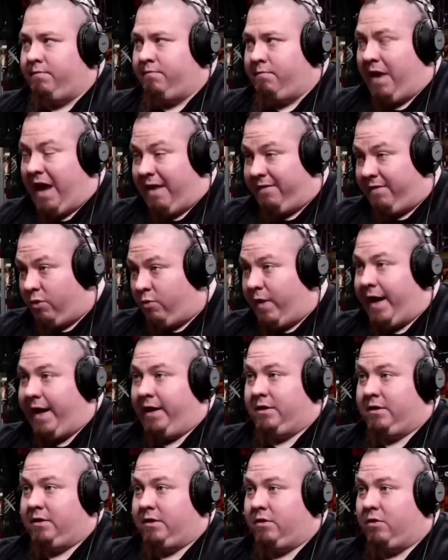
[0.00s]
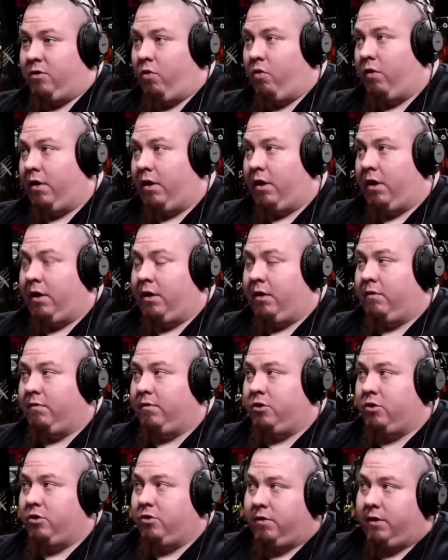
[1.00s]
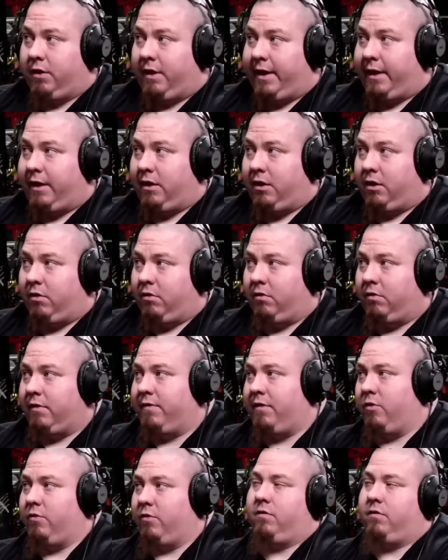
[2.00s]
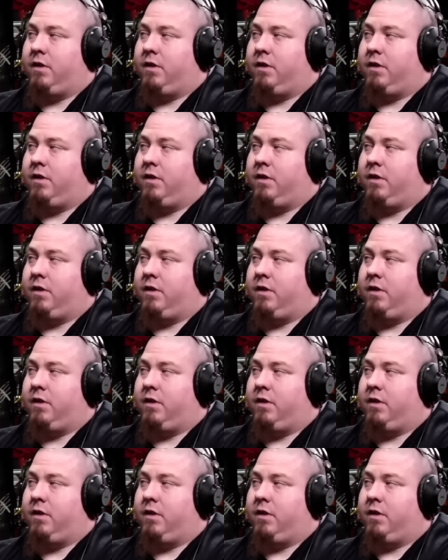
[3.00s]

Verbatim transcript: heavy weight, or do like, you know, if you...